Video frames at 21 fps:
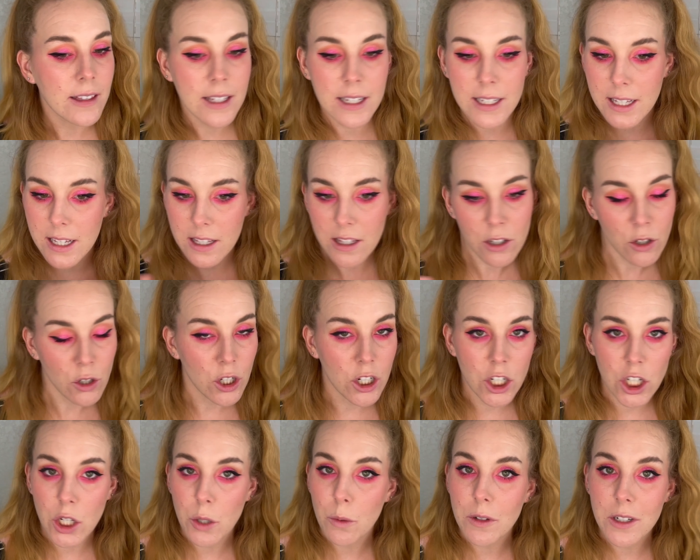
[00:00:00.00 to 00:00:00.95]
this is the look
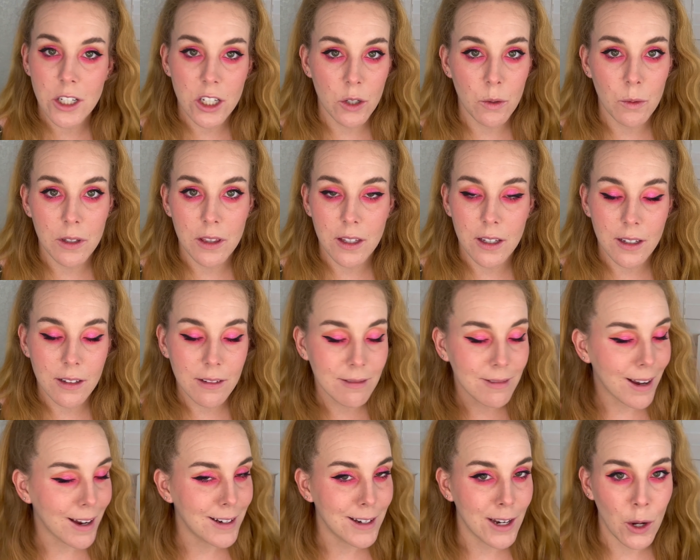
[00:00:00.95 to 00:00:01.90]
she would do with it.
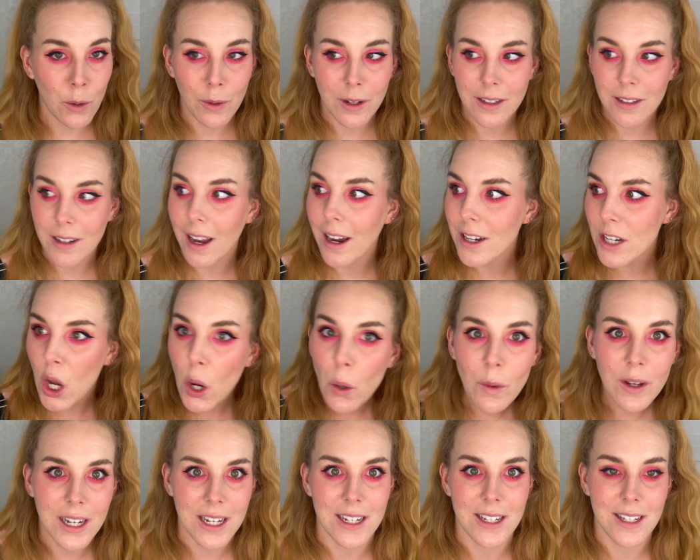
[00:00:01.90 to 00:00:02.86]
I know it. I know
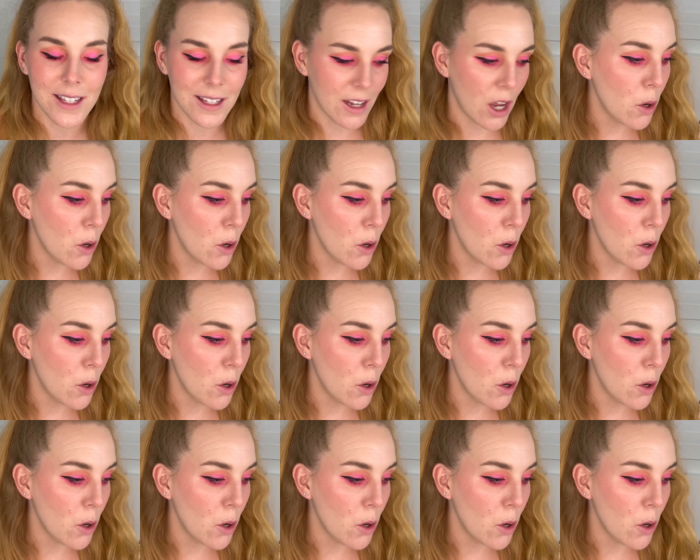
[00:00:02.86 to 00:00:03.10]
it is.